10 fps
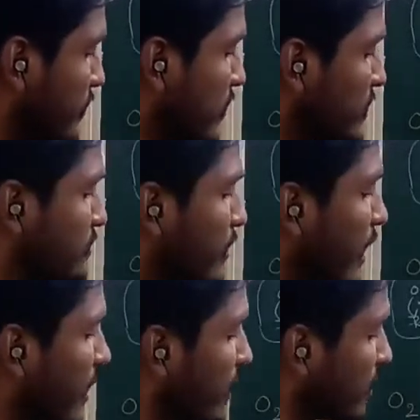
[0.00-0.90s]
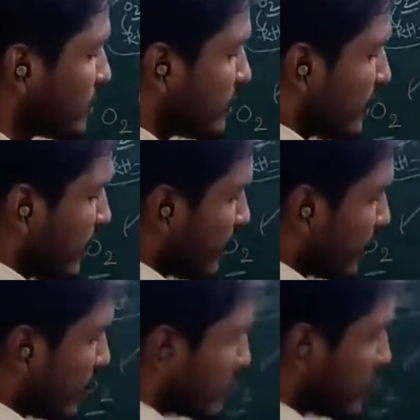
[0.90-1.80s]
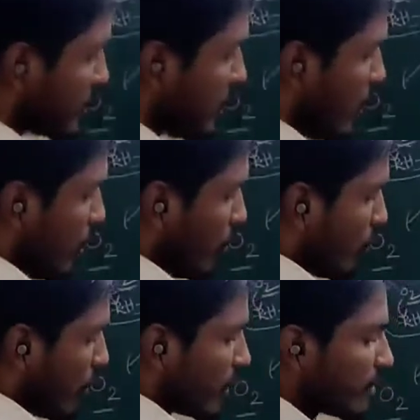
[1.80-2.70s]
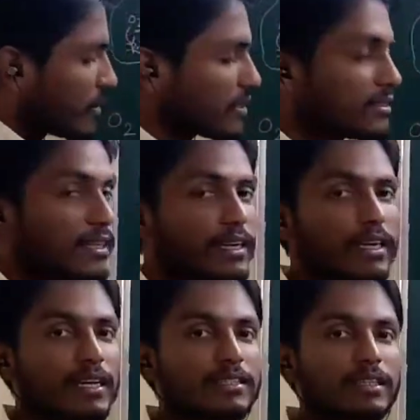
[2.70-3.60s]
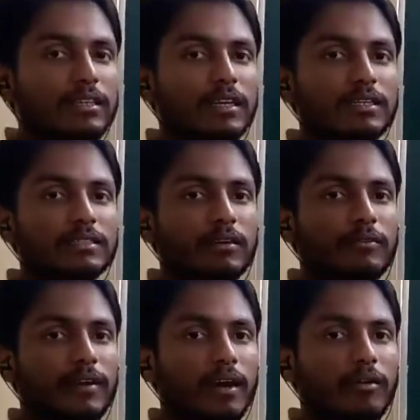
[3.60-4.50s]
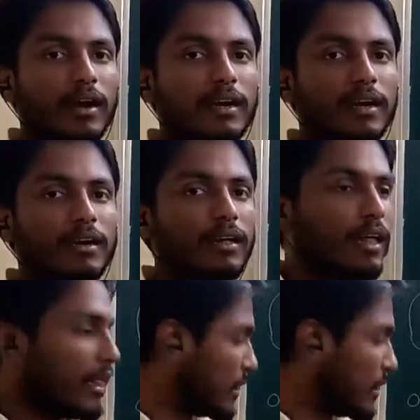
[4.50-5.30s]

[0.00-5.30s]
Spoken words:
Means by adding the chelating agent. Whatever the chelating agent that is we have added,